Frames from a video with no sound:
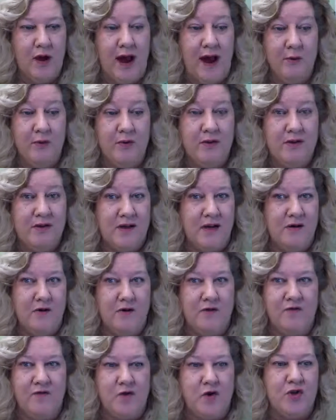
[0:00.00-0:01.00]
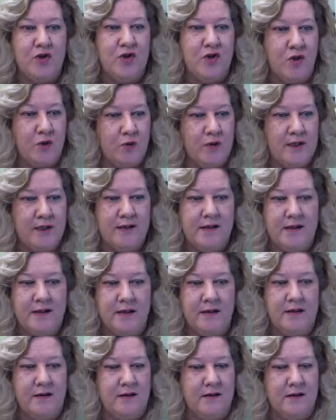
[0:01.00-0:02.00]
I would say, your first 3
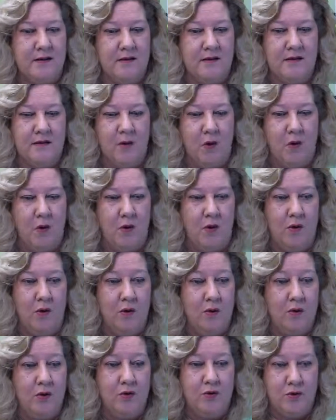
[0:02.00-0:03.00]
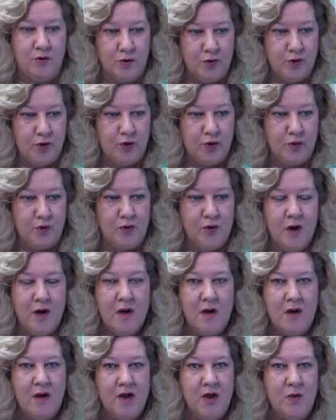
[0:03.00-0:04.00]
sentences are crucial.
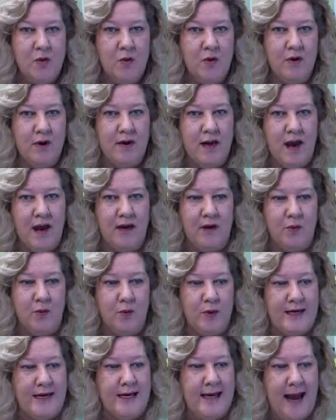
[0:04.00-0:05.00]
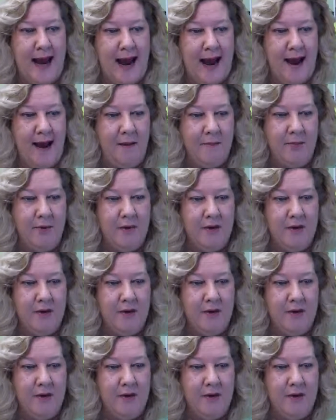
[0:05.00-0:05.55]
You want to kind of recap